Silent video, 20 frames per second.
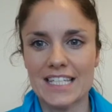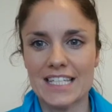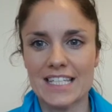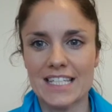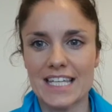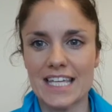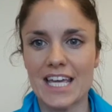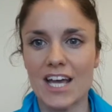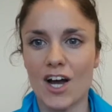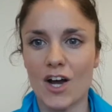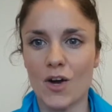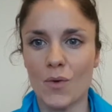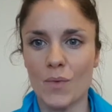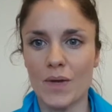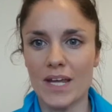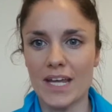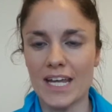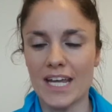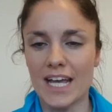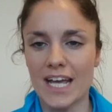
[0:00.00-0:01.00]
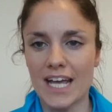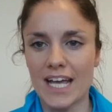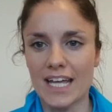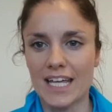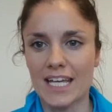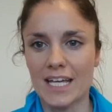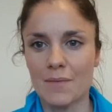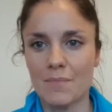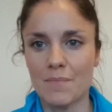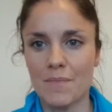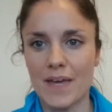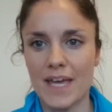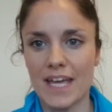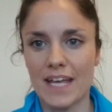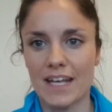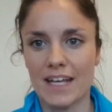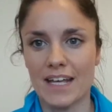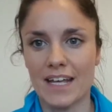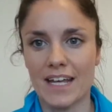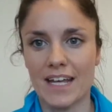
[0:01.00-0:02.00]
see how we can
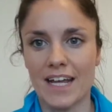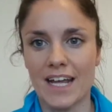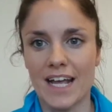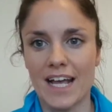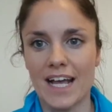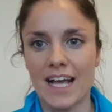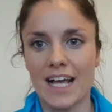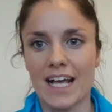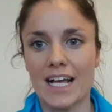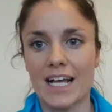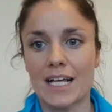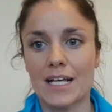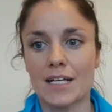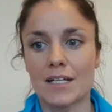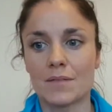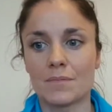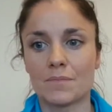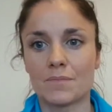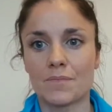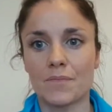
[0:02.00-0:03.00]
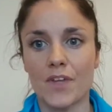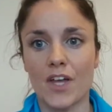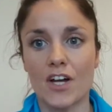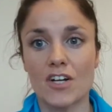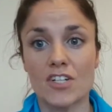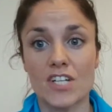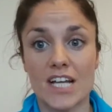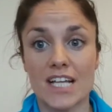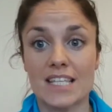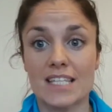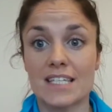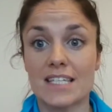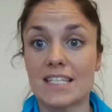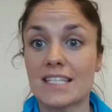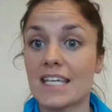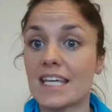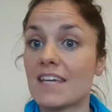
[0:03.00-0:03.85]
make our dances,